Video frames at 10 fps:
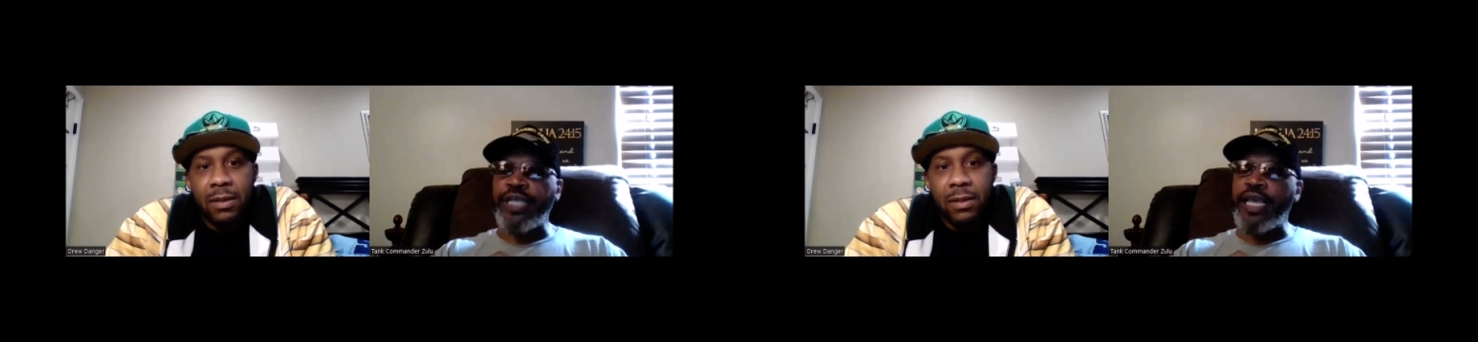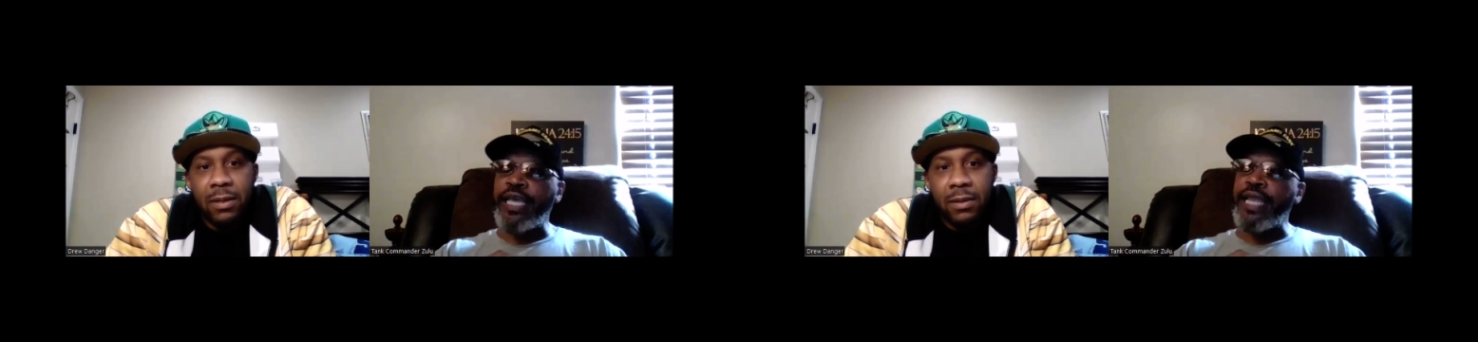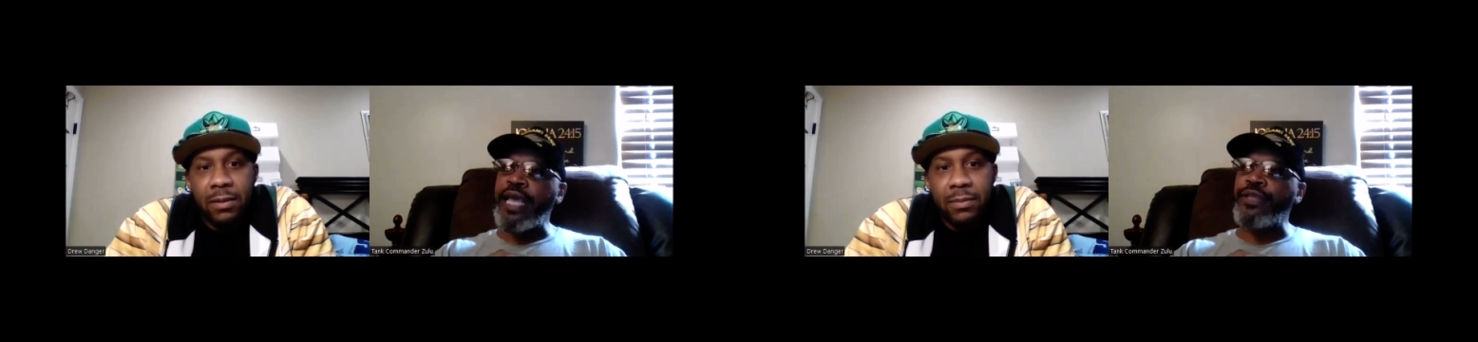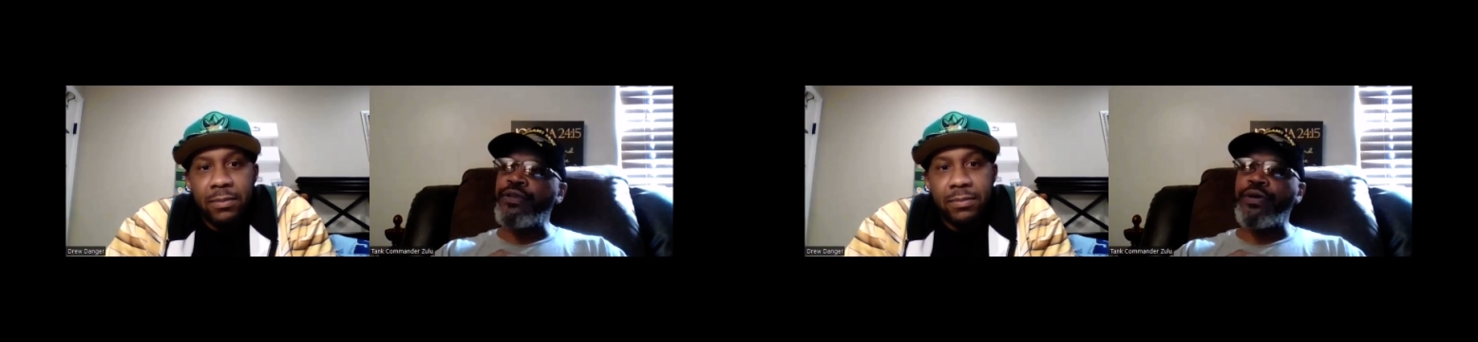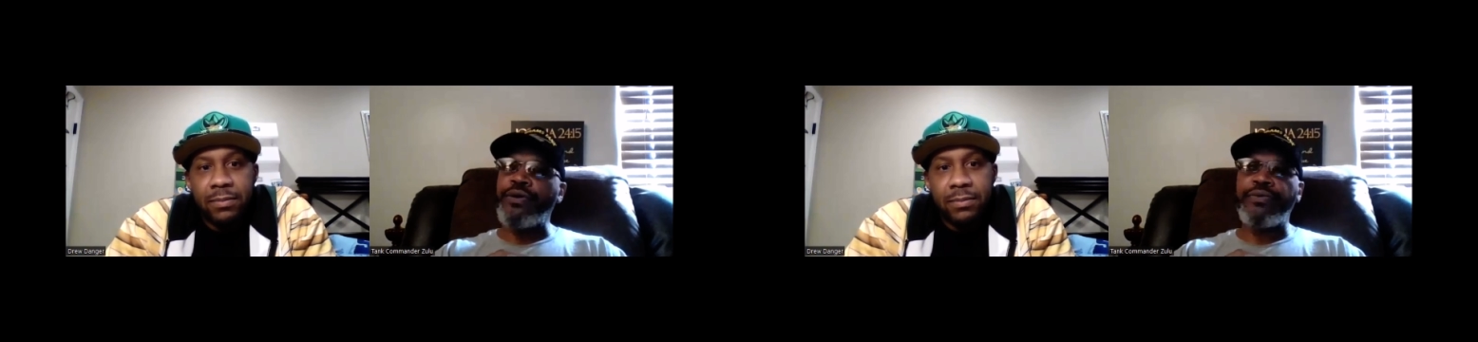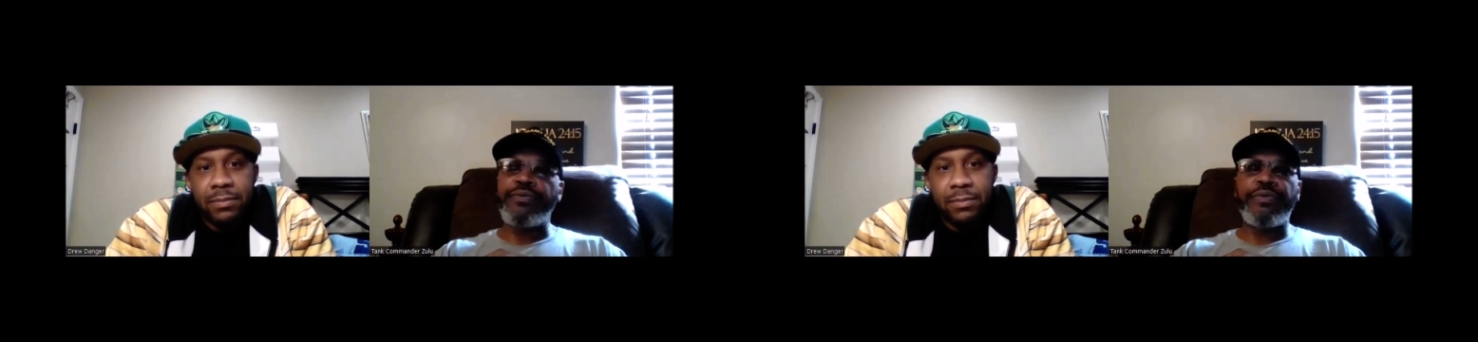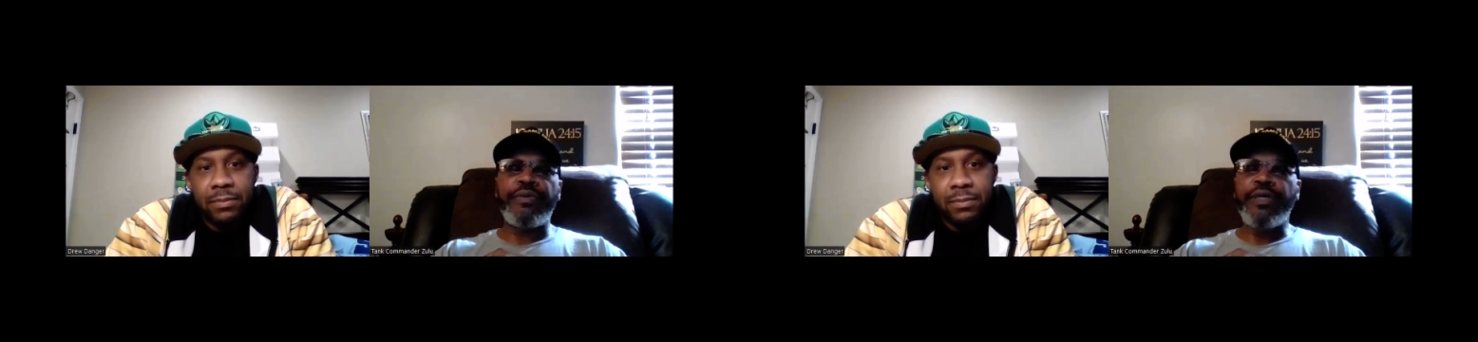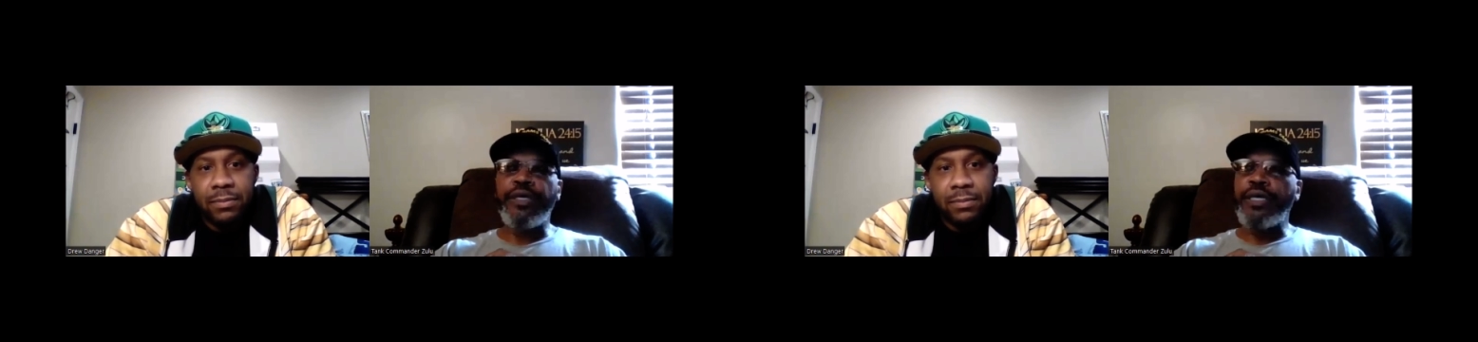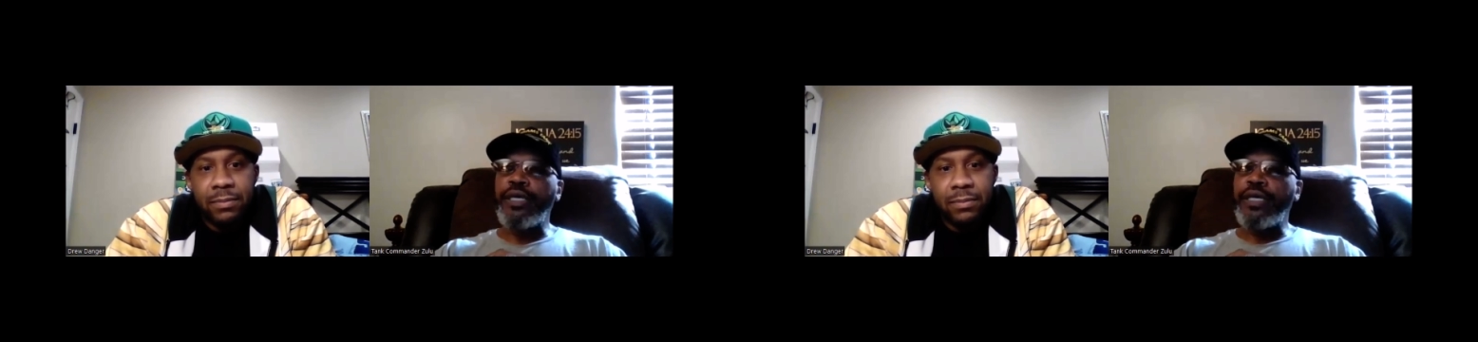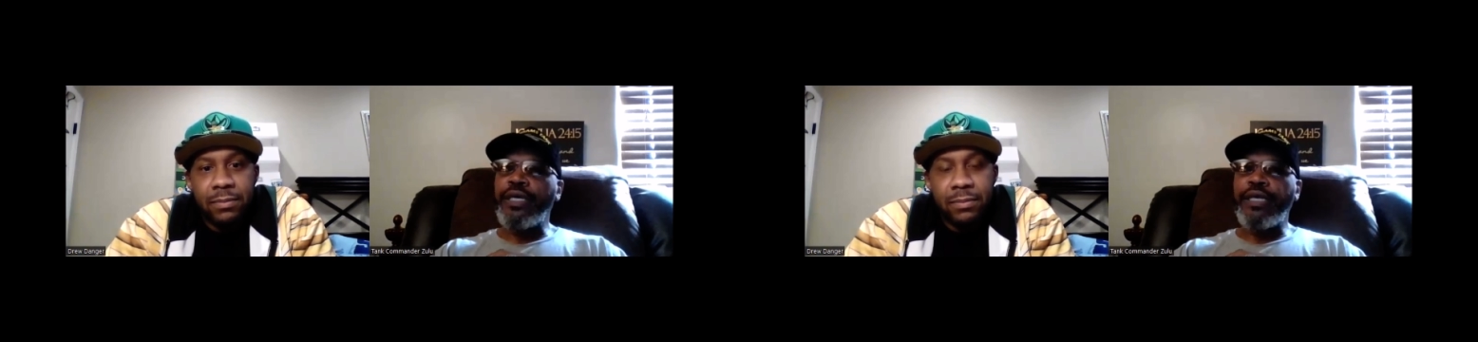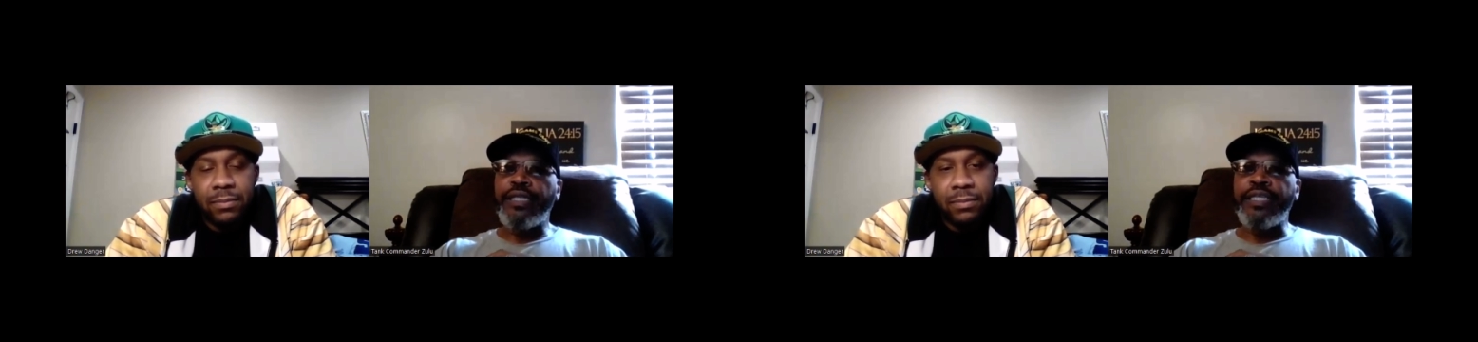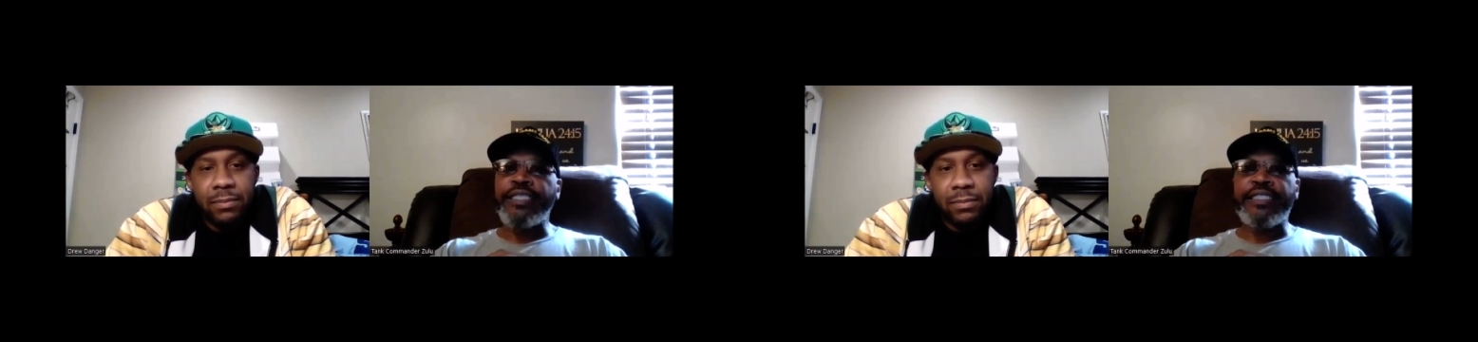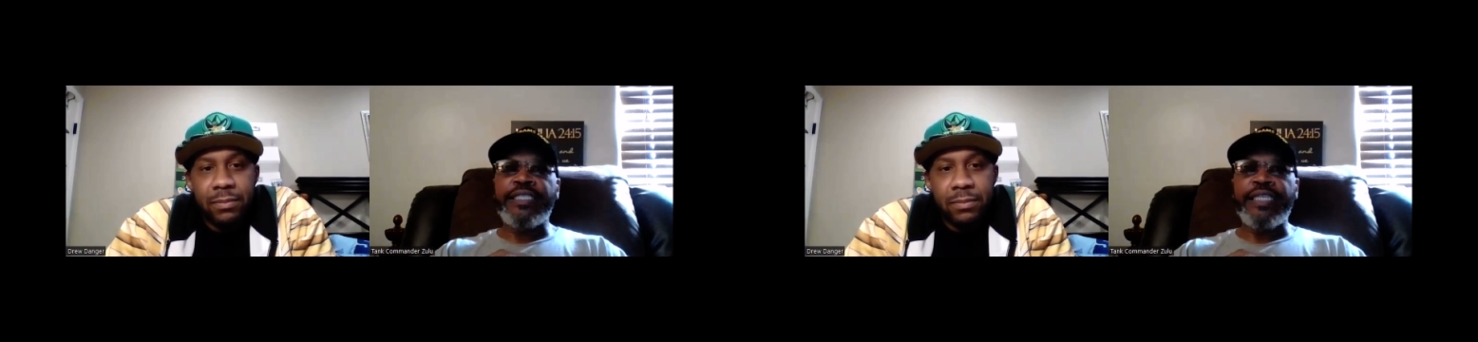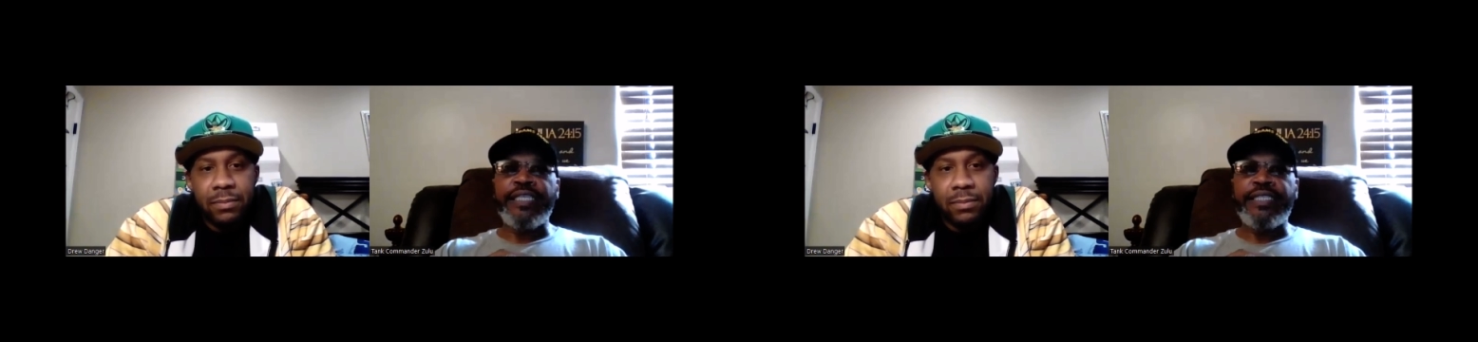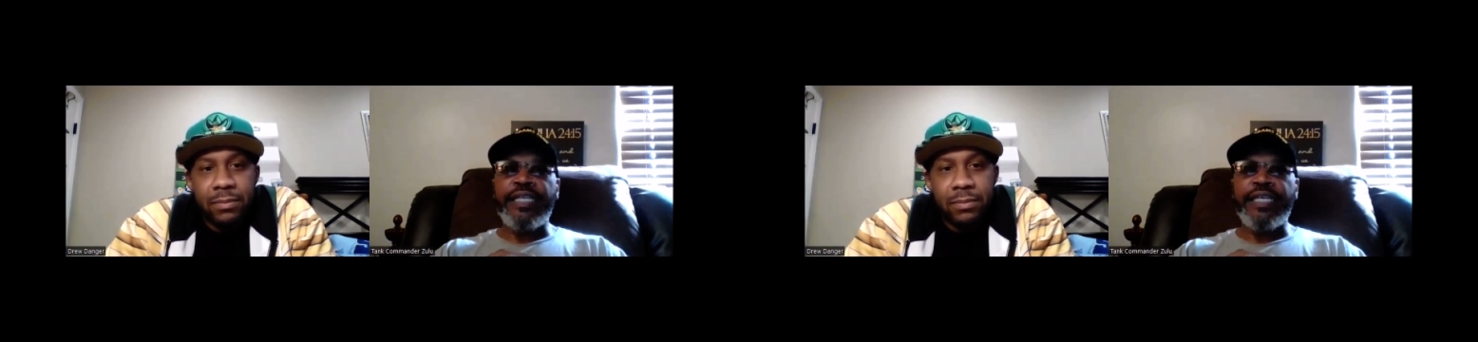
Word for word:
Speaker 1: saying that, you know, This this is